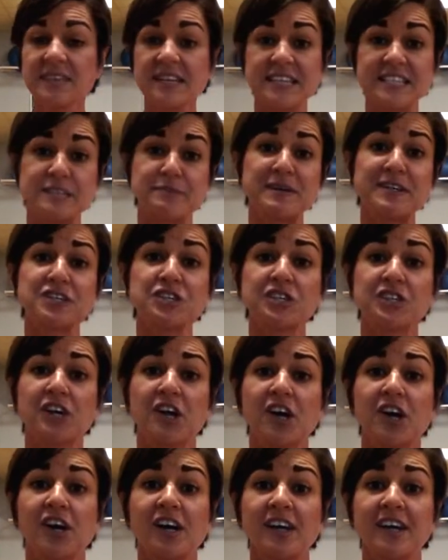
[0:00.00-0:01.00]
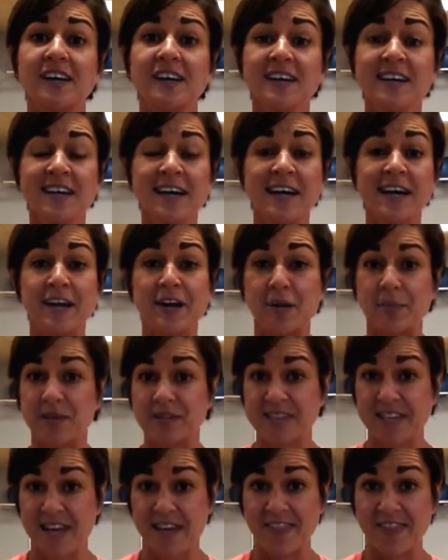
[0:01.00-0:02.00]
especially on number
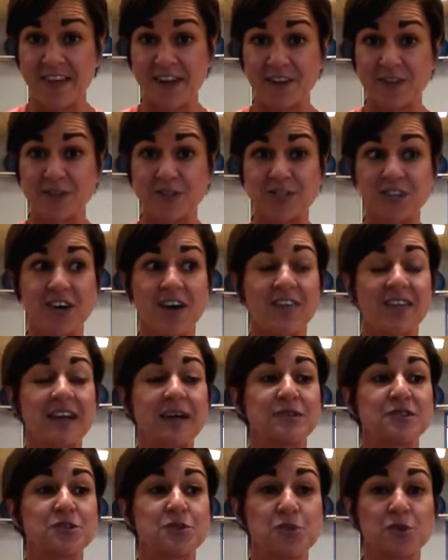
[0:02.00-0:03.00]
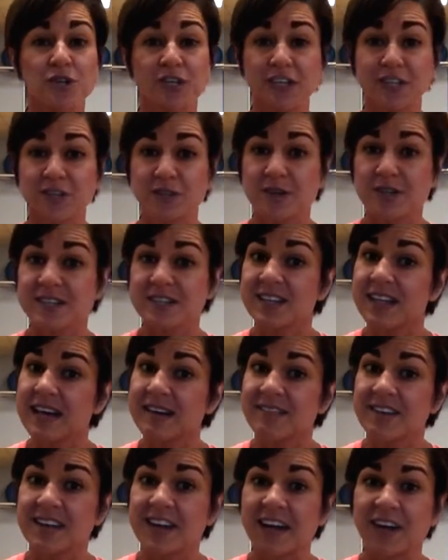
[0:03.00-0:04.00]
10 there. You saw that I was working towards
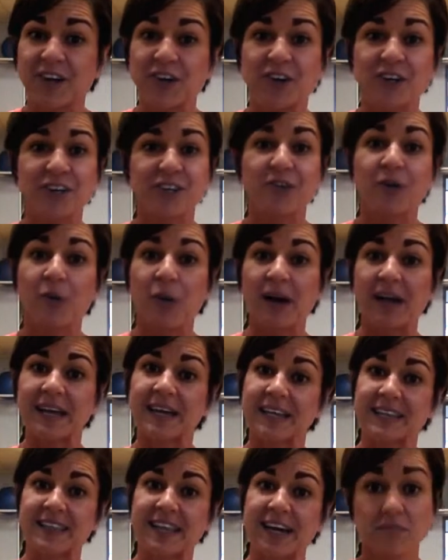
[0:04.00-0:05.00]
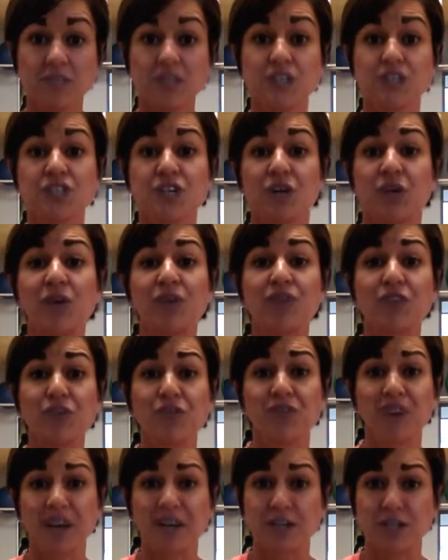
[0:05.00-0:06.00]
11. I couldn't quite get there. So if you
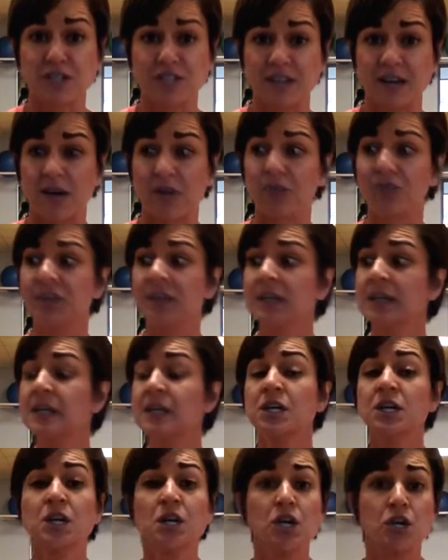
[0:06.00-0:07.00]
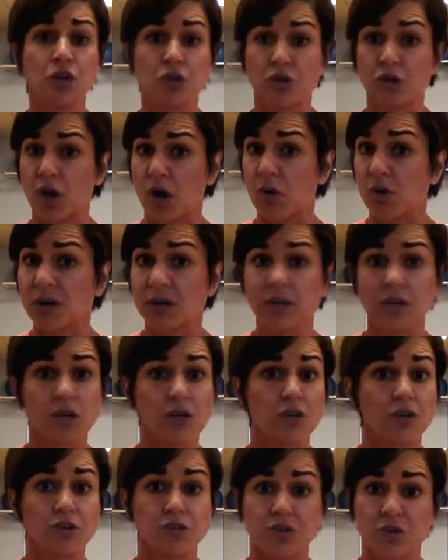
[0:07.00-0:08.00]
find yourself, you're going,
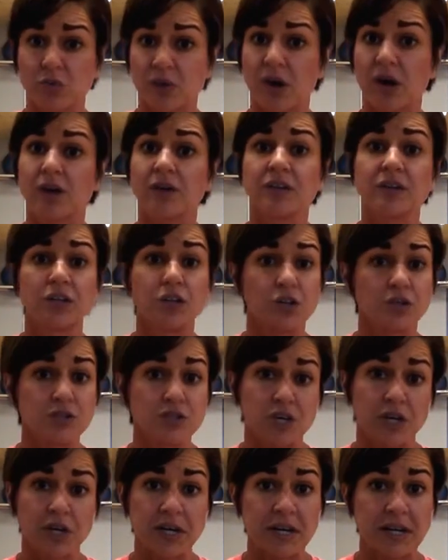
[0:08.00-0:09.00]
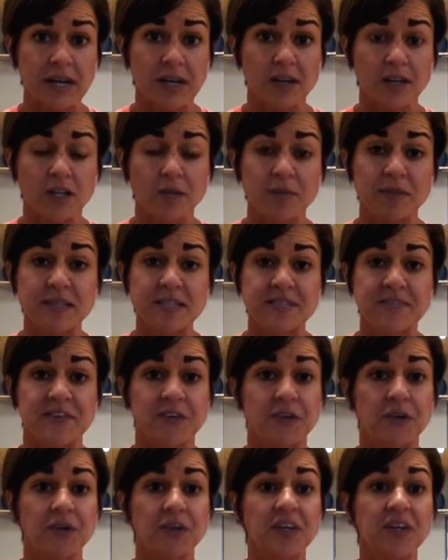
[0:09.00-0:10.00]
you're doing well, it's starting to get a little bit
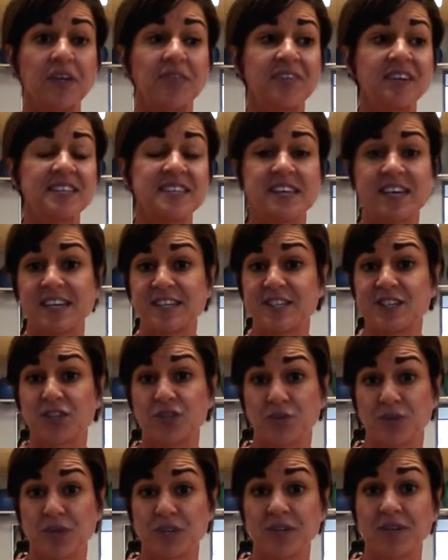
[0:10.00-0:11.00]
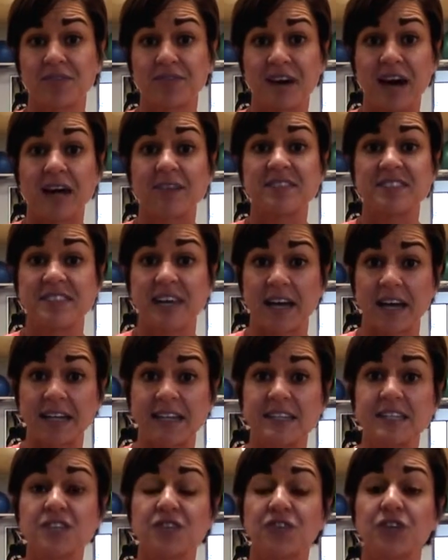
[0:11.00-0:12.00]
difficult. If it takes 3 to 5
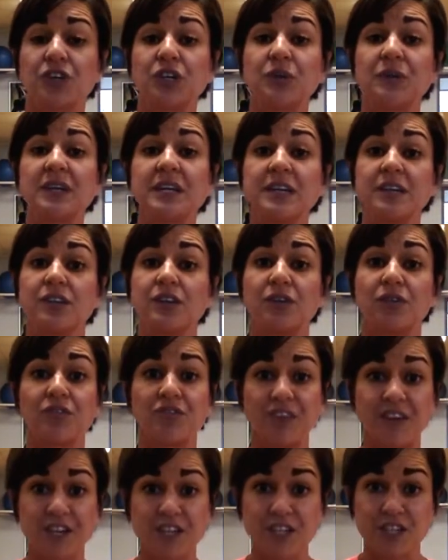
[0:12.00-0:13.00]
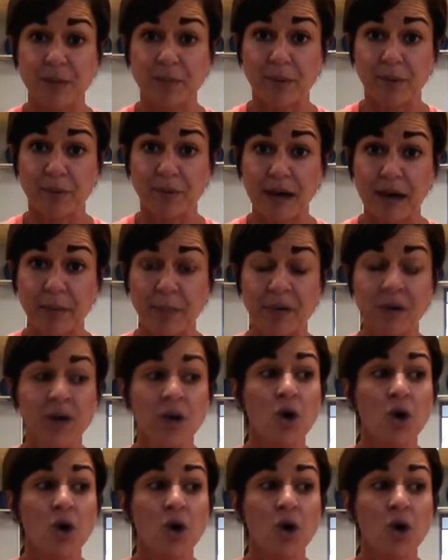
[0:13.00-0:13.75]
seconds for you to either finish up a rep